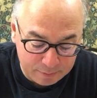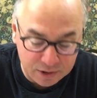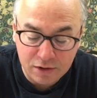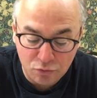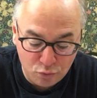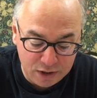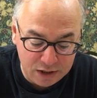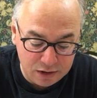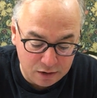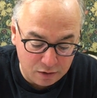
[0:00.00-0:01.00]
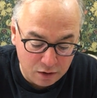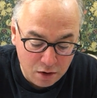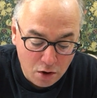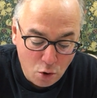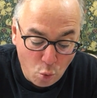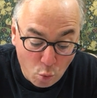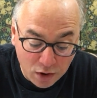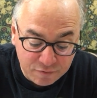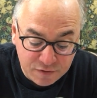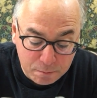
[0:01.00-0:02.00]
I'm going to read here.
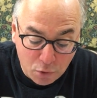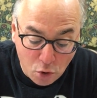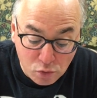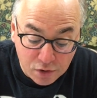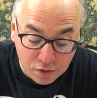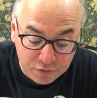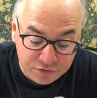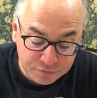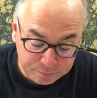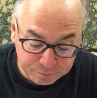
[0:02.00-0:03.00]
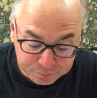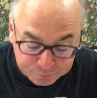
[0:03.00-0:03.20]
One of the brokers